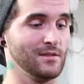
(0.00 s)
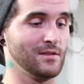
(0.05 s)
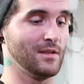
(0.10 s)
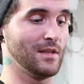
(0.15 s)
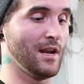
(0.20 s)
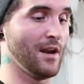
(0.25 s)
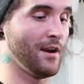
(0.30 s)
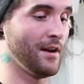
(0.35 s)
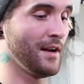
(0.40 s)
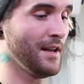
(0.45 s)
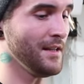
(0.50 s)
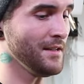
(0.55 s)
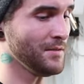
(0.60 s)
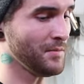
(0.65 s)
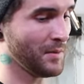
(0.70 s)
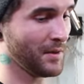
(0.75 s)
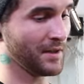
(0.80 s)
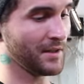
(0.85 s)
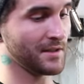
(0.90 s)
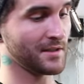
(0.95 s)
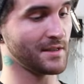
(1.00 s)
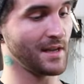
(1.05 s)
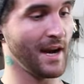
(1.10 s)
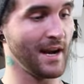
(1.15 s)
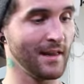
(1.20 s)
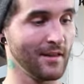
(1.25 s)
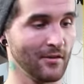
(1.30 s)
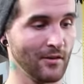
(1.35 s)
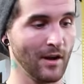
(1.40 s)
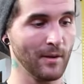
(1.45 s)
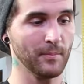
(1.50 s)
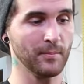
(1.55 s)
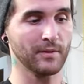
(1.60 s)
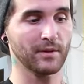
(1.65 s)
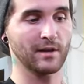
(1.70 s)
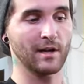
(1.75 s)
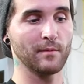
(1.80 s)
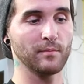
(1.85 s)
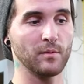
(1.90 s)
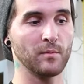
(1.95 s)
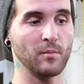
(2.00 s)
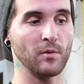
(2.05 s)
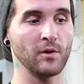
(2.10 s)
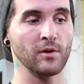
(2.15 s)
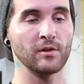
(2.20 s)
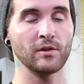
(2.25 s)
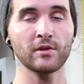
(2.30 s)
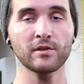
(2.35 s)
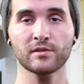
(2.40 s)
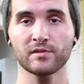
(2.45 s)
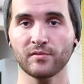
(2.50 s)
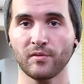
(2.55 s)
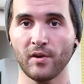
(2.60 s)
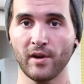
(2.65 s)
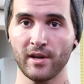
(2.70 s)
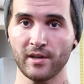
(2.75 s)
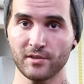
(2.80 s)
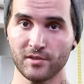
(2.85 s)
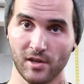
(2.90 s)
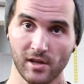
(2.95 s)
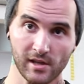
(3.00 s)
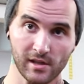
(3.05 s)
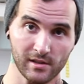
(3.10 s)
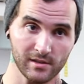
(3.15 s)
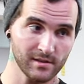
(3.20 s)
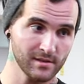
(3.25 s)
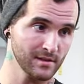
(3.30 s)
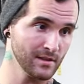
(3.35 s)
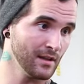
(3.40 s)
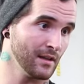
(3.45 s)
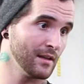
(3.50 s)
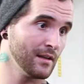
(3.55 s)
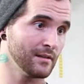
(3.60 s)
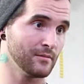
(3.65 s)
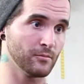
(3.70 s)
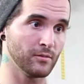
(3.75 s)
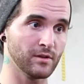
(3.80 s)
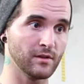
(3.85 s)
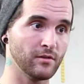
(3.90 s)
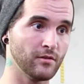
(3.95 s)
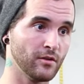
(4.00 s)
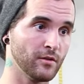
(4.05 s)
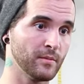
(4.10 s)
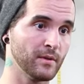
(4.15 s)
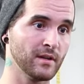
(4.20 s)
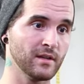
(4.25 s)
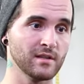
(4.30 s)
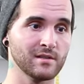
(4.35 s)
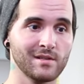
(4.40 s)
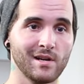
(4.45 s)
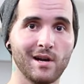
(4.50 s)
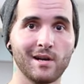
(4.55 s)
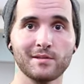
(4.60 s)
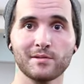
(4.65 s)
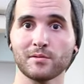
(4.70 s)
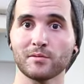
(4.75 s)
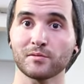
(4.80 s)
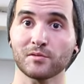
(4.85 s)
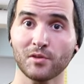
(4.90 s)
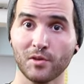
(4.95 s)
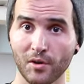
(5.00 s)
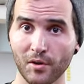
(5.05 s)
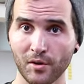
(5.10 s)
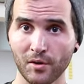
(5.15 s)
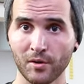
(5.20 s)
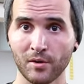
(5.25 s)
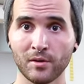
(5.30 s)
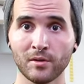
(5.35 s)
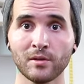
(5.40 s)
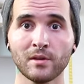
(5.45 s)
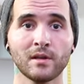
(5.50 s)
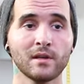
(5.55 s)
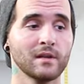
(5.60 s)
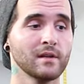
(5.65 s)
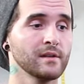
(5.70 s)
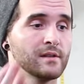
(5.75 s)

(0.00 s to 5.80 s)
So there it is. We're gonna style her up with a couple more looks for you so you can see it with a little bit of the tousled curl.